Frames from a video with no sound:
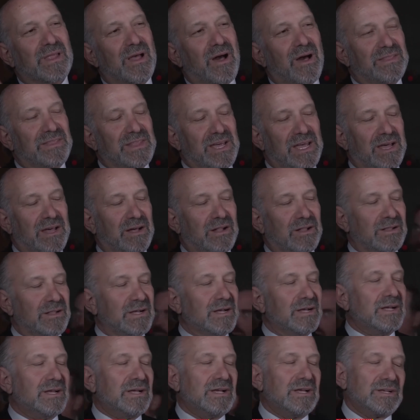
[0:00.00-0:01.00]
on the Hill.
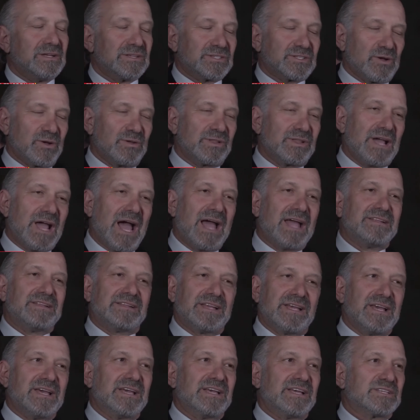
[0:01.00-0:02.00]
So the
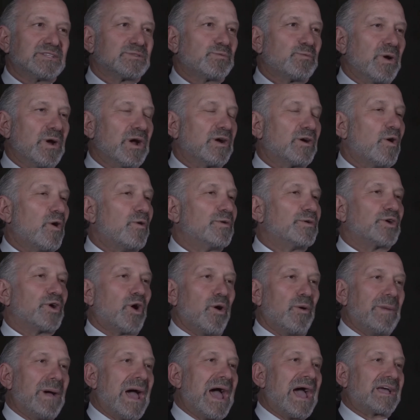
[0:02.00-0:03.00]
idea is we're going to
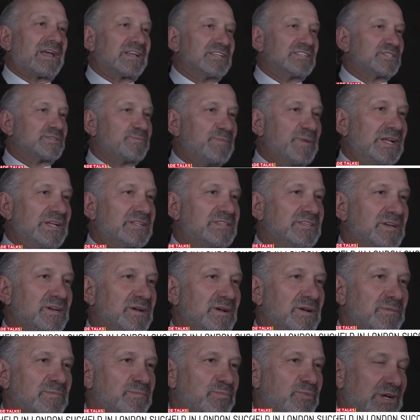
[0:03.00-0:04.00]
go back and speak
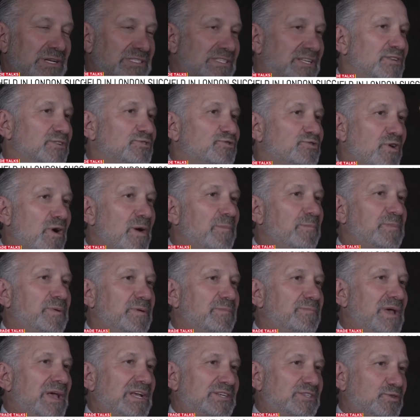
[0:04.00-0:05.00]
to President Trump
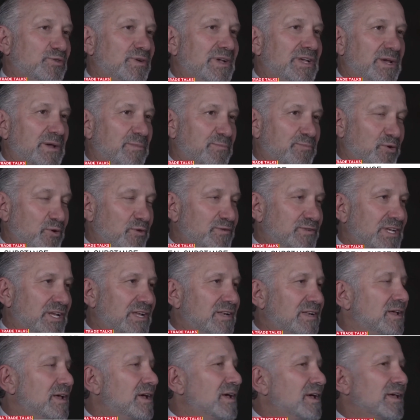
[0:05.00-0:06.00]
and make sure he approves it.